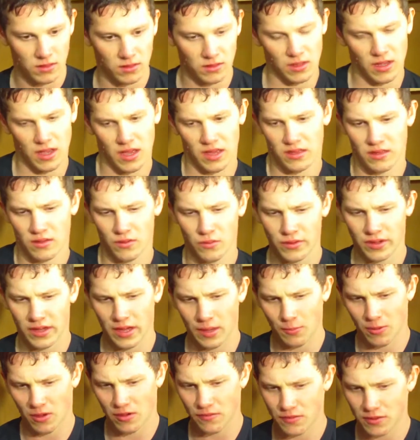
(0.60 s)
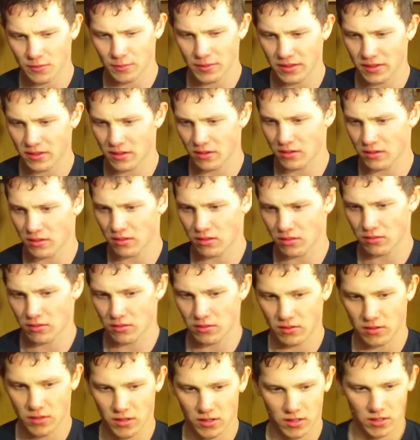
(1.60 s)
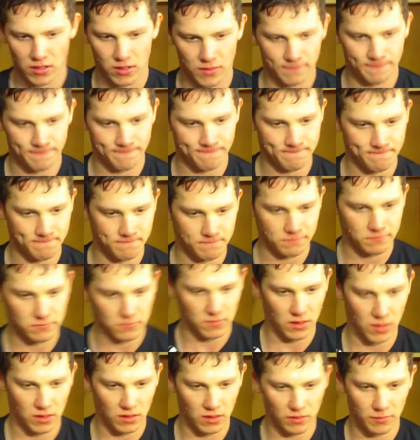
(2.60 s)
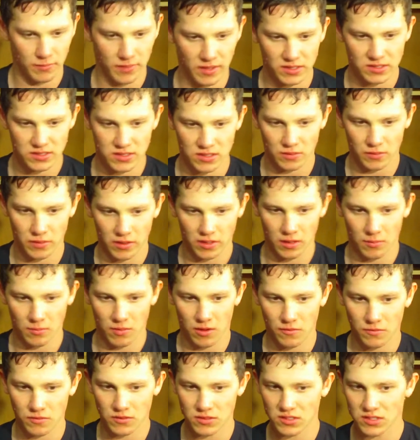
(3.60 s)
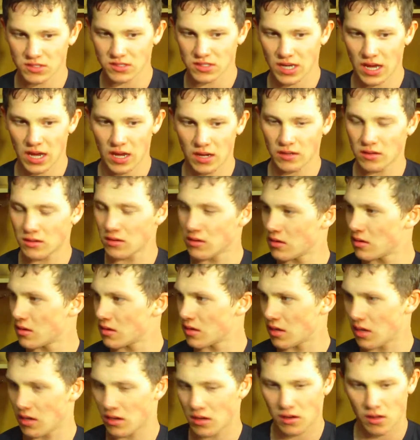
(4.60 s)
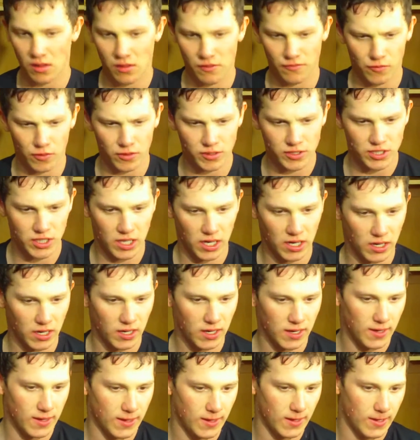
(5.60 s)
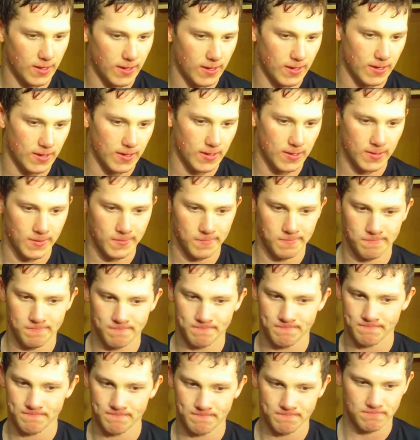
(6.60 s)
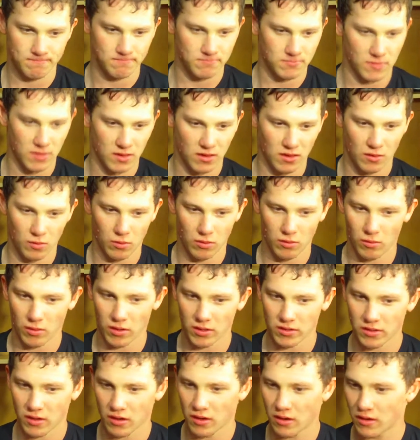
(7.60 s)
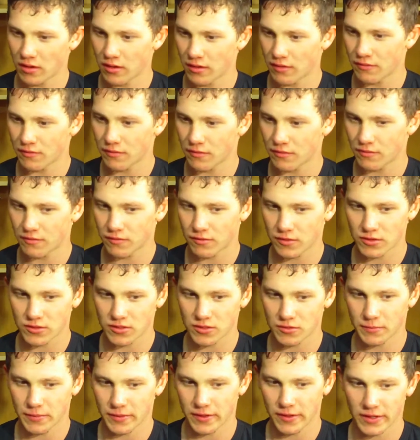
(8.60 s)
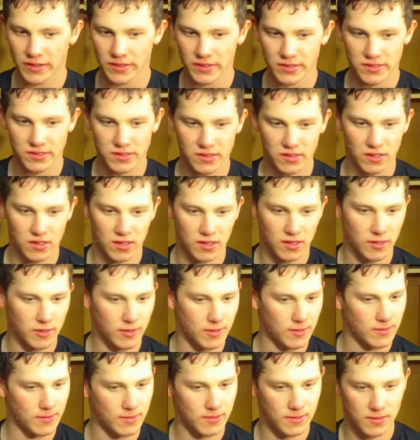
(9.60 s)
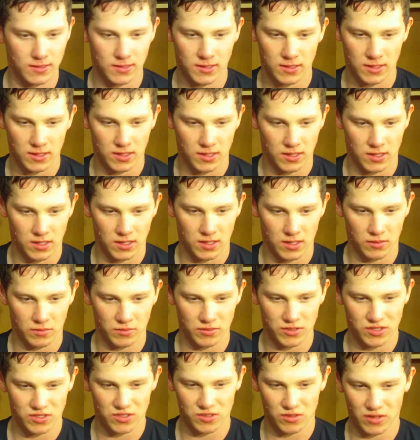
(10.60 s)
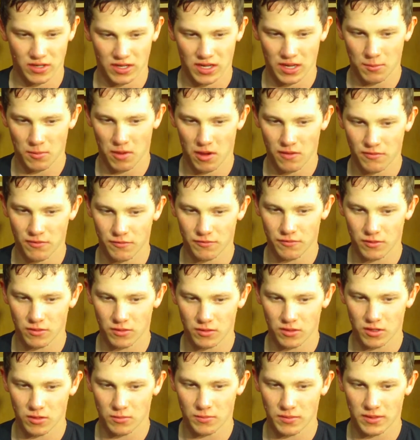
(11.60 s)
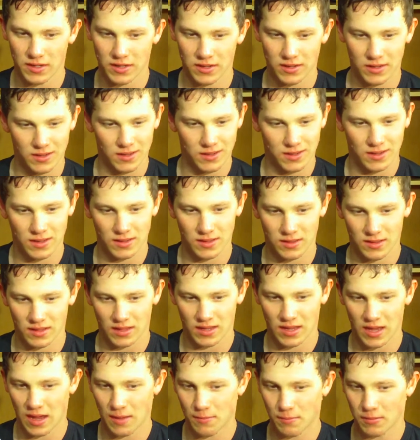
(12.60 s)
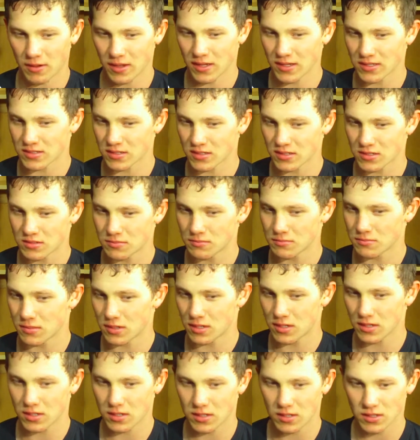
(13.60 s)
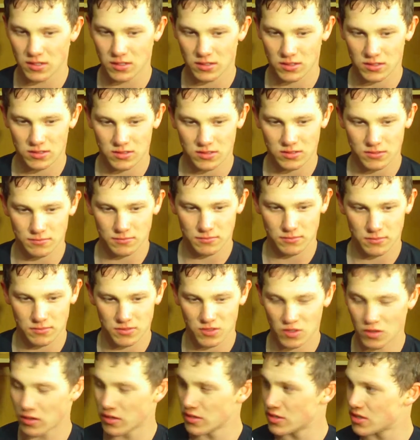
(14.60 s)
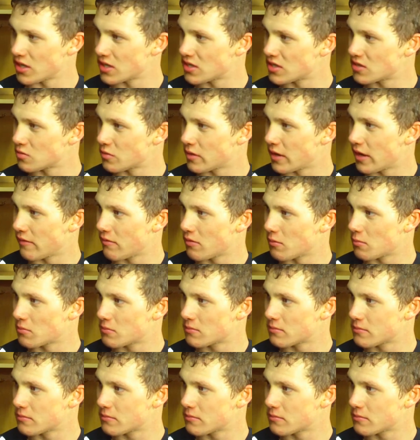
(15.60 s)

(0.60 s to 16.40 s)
Yeah, I think we came up a bit there in the third. I think the biggest thing we came up was skate, getting that forecheck. We worked hard in the first two periods. It sort of came off for a little bit, and they capitalized on some scoring chances we gave.